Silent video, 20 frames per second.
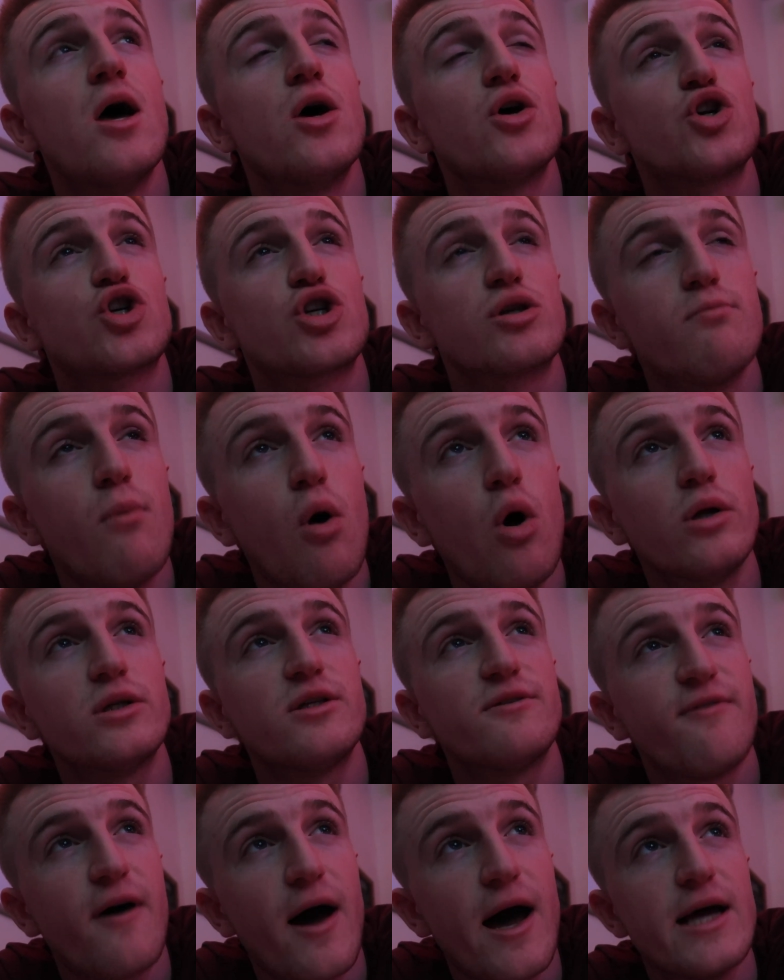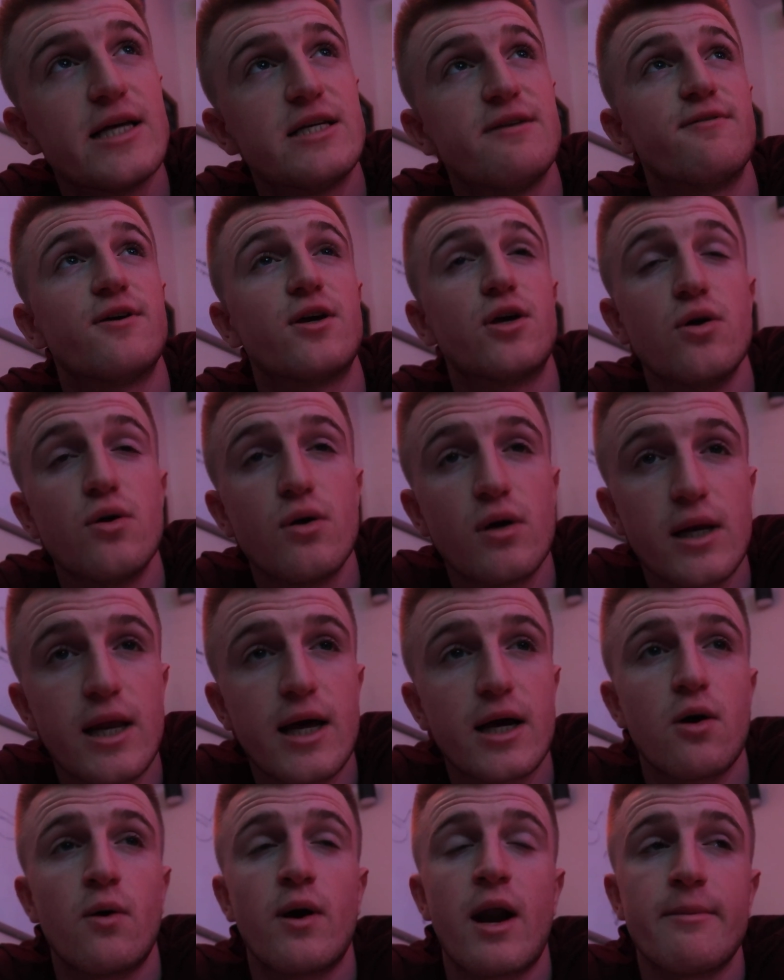small device, if you Google
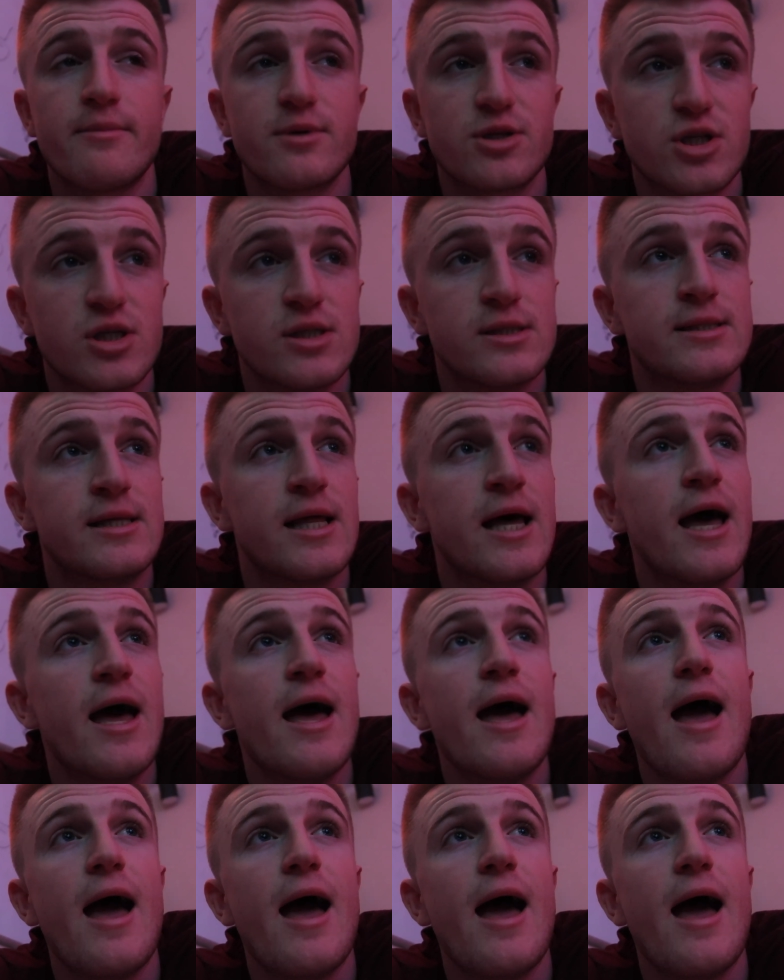it, go on Amazon,